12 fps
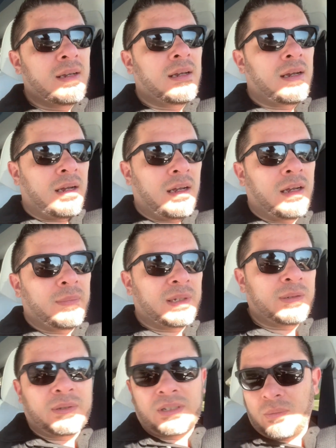um,
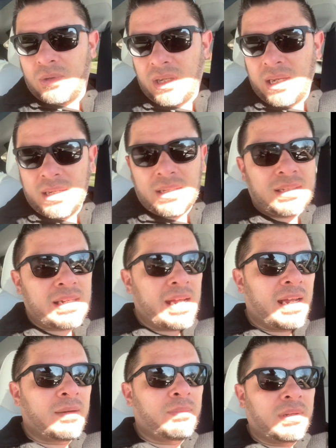especially when you get
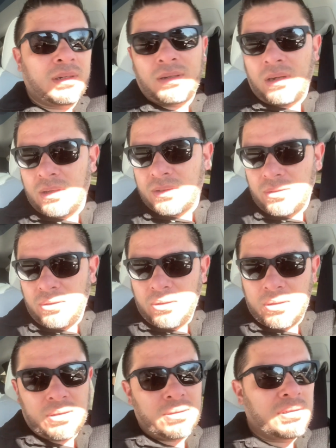inside. But also you
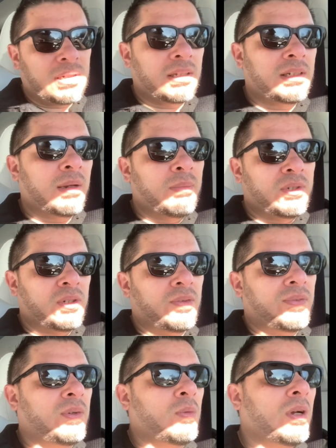can set the temperature
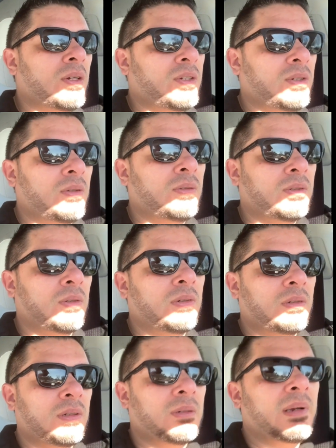if you want to, so
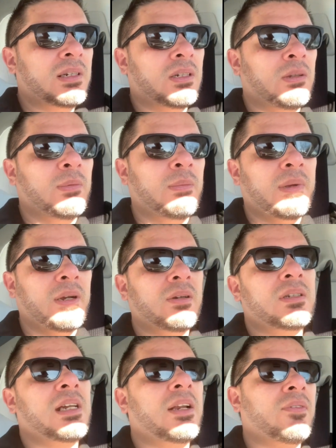it makes it a little bit better
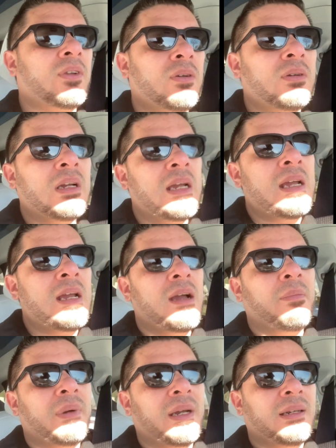inside for you.
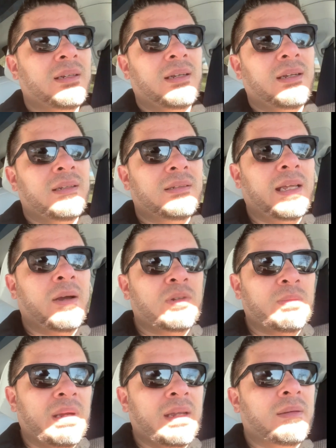But that
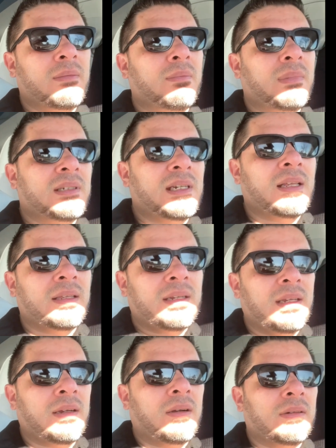was my
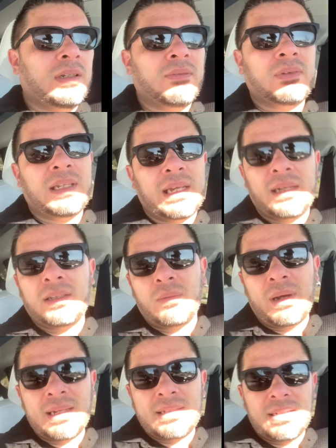mentality on even getting the
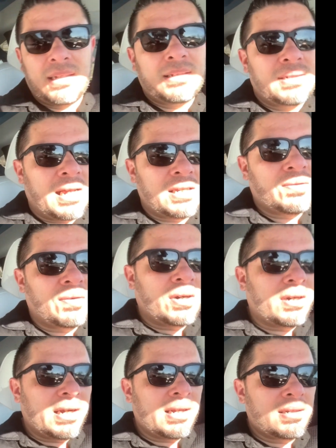white seats. As
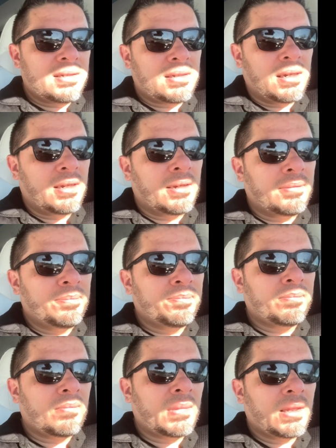far as
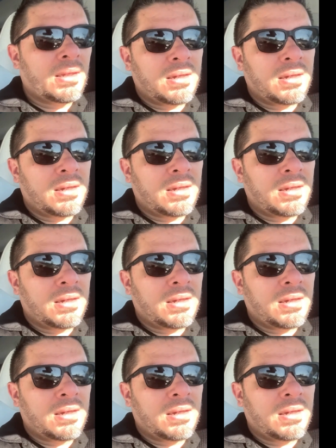um,